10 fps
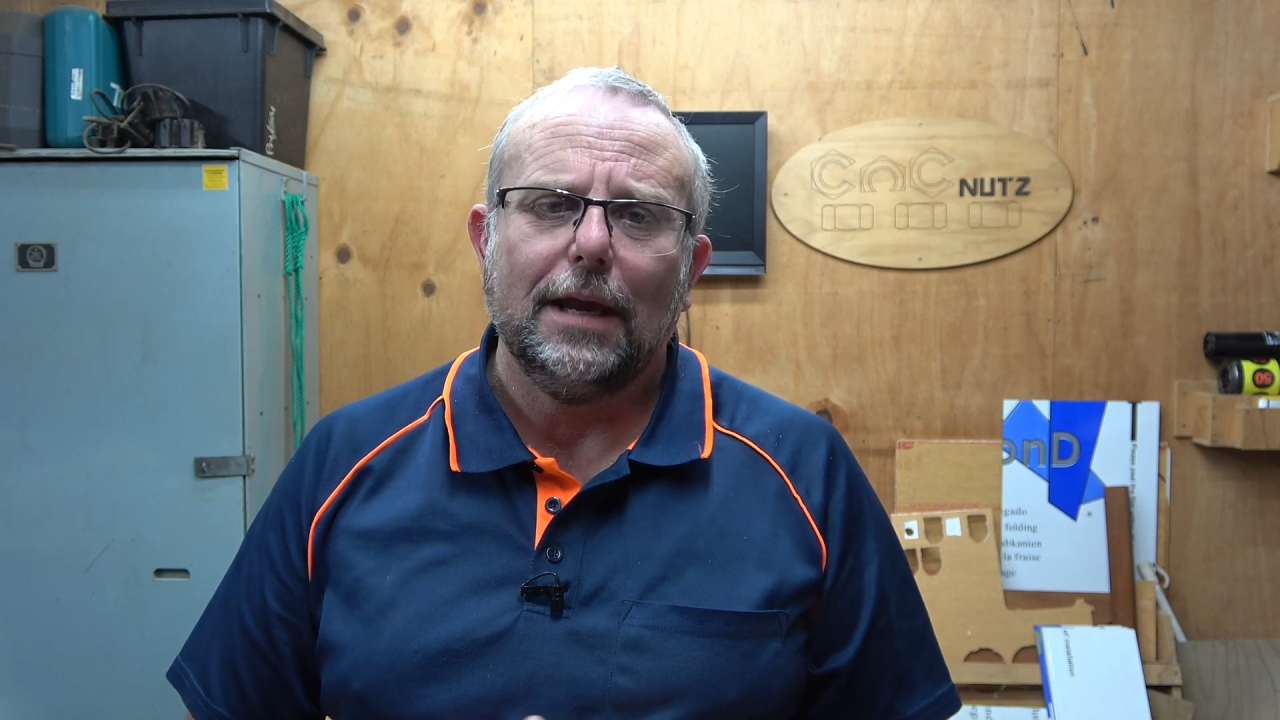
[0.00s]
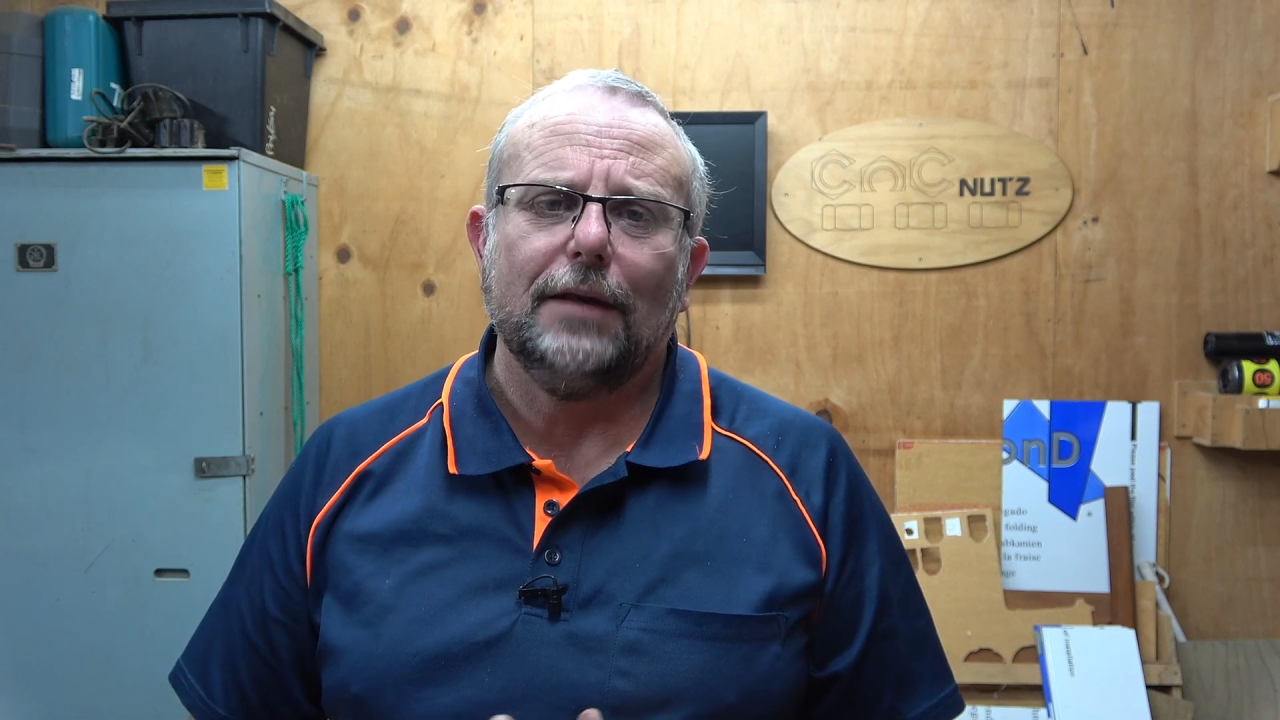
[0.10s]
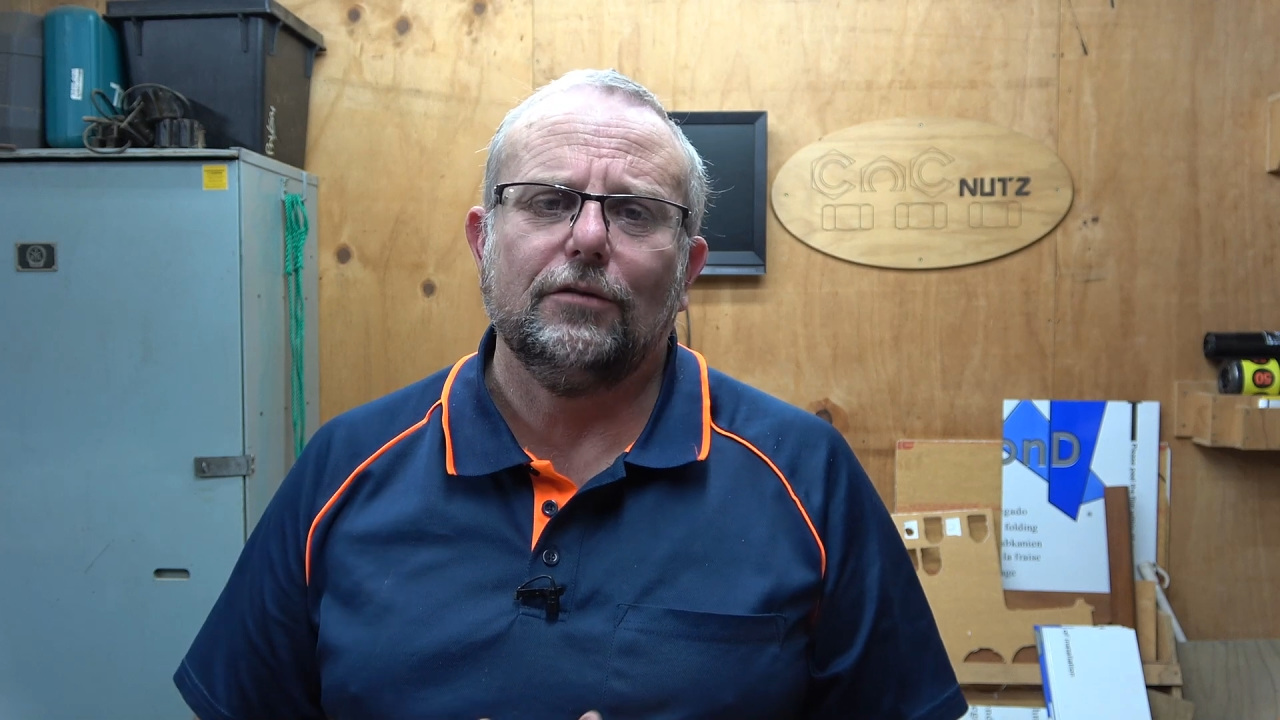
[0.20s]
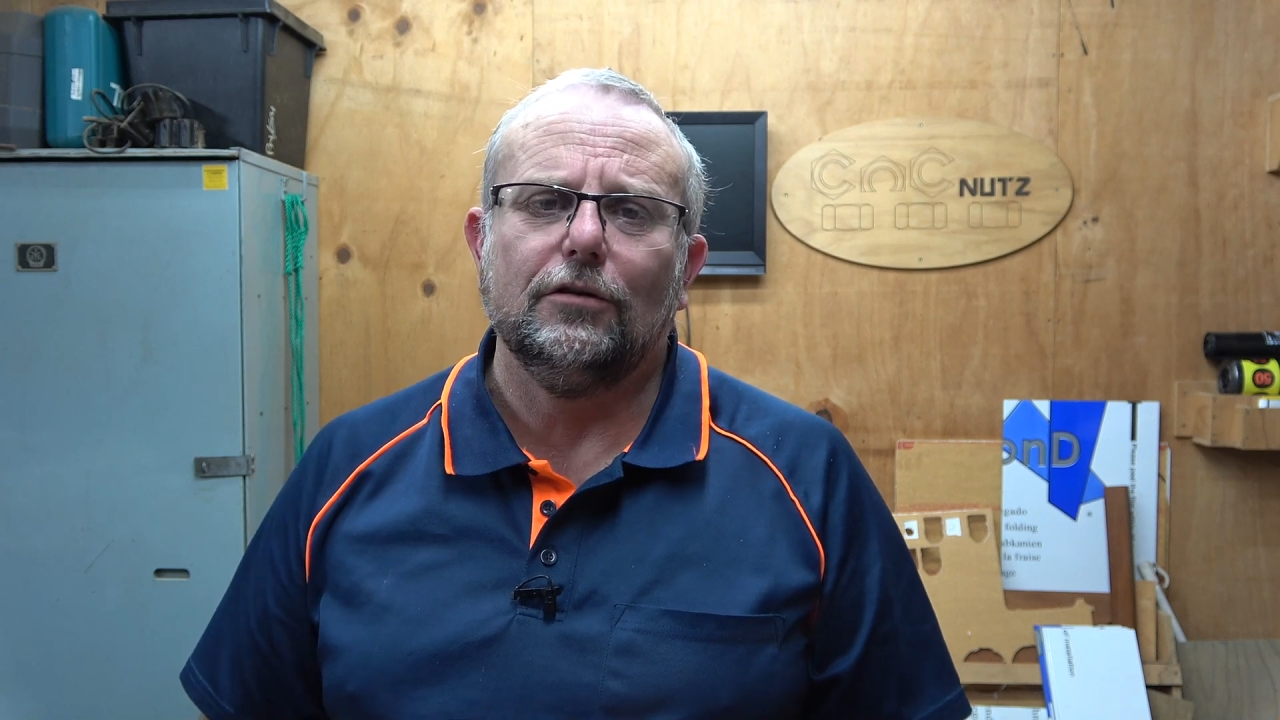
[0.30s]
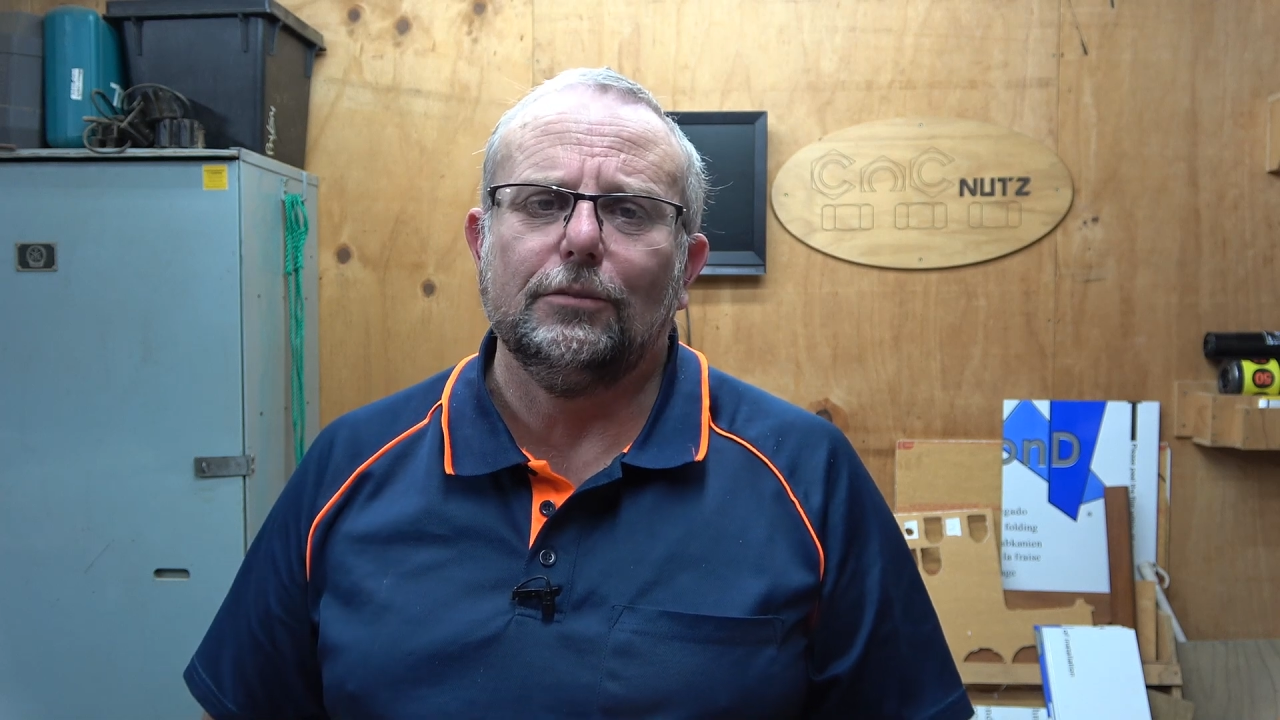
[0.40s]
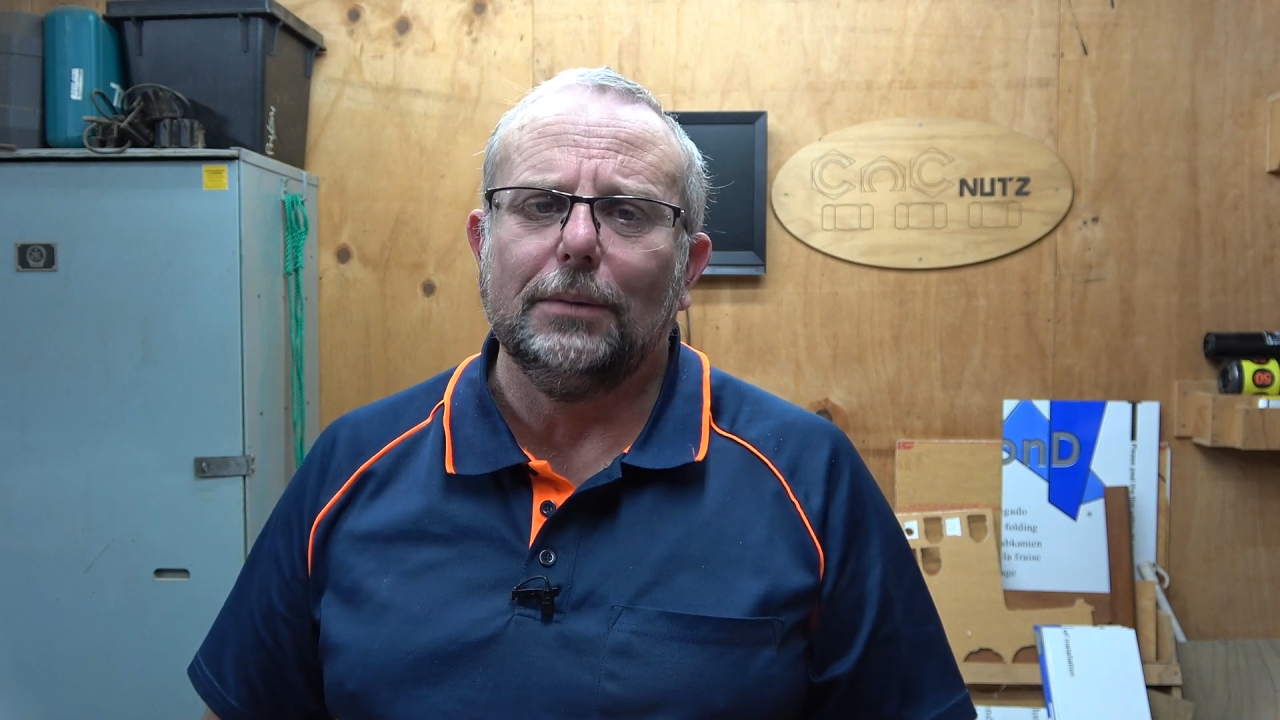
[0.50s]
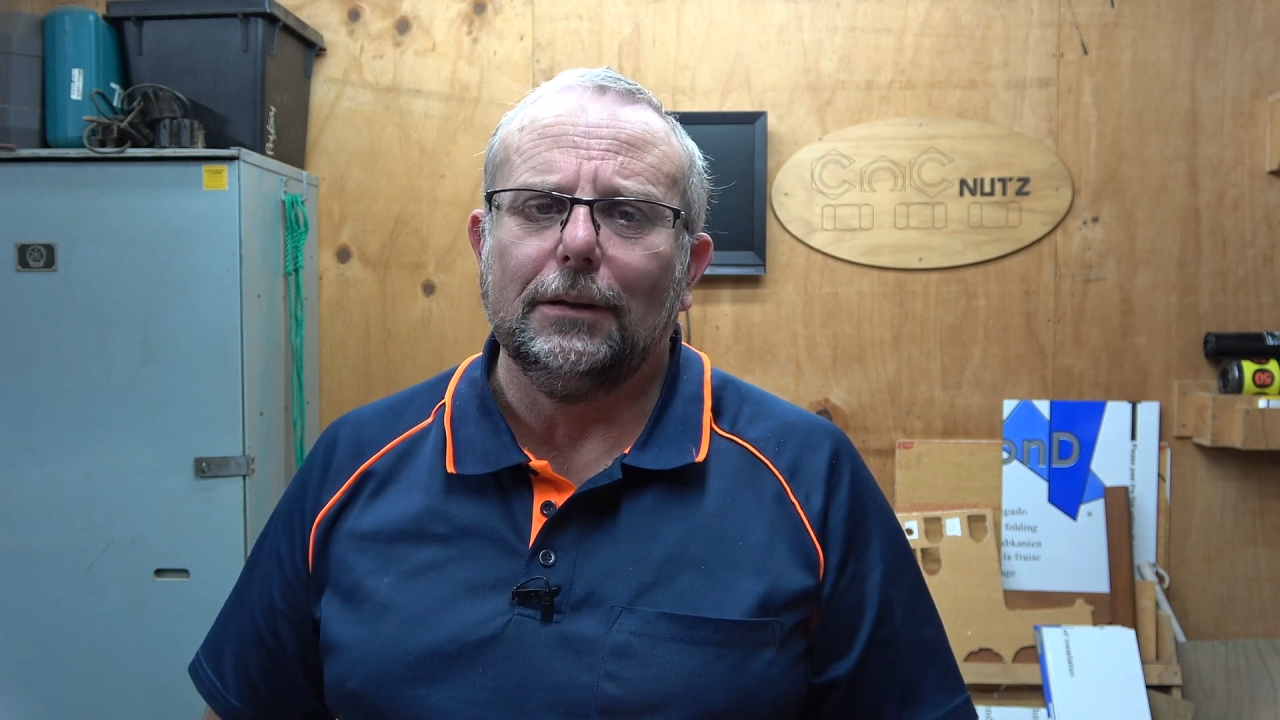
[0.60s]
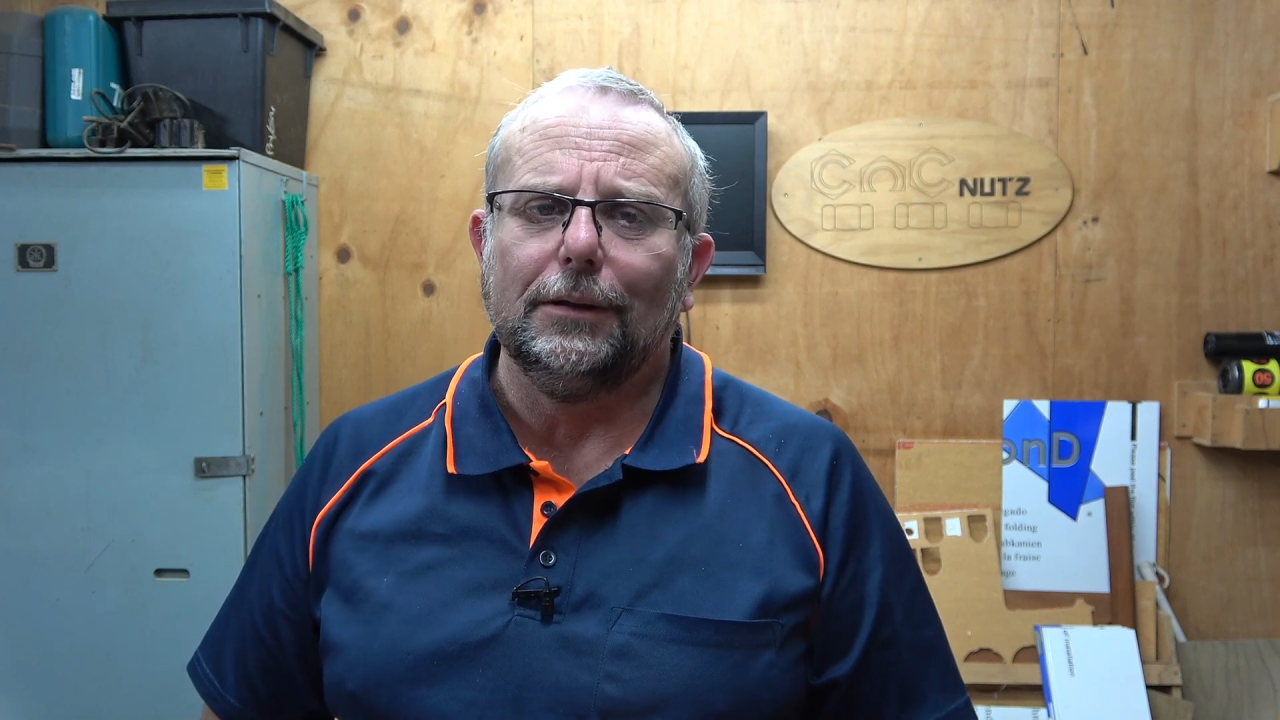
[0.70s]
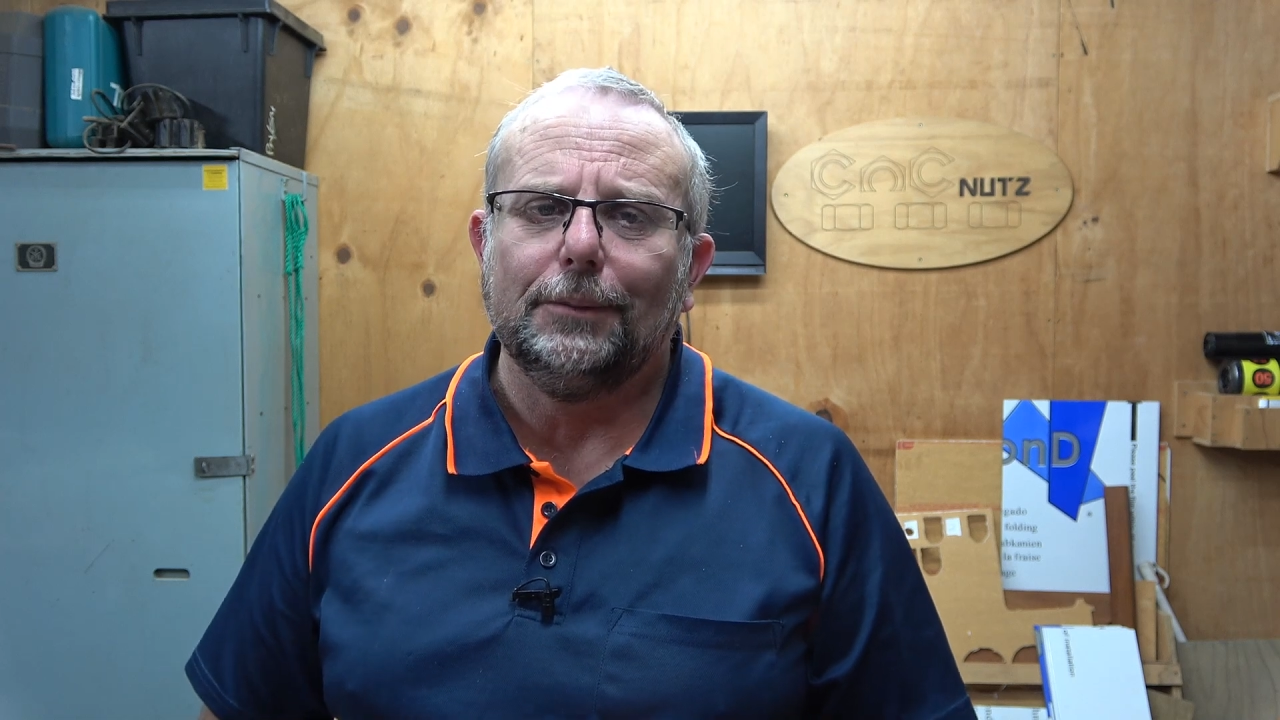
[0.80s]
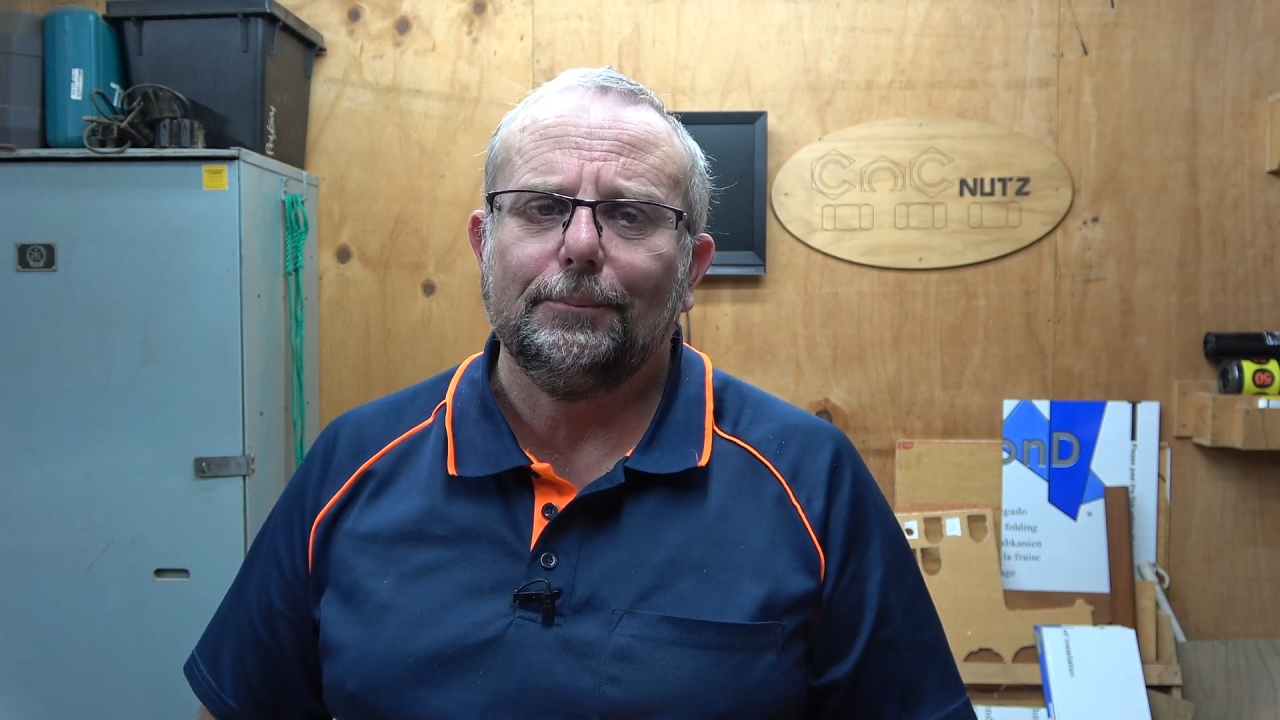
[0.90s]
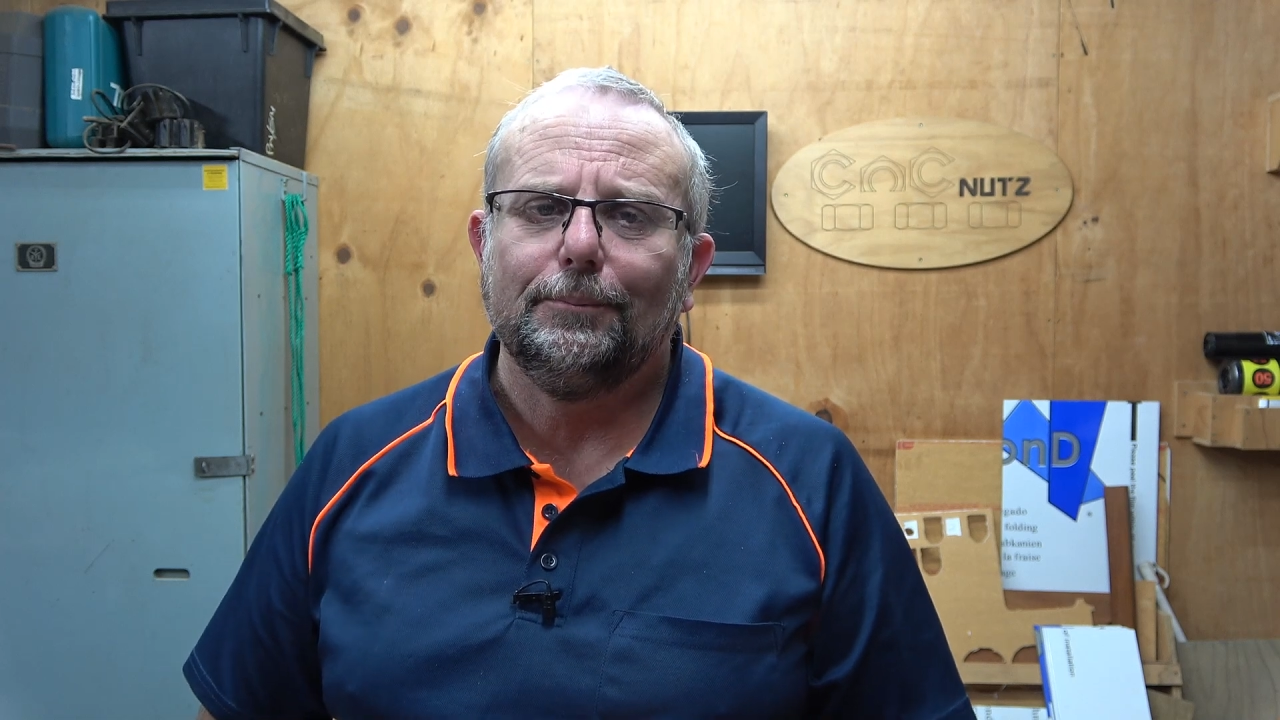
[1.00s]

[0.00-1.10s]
Axis build.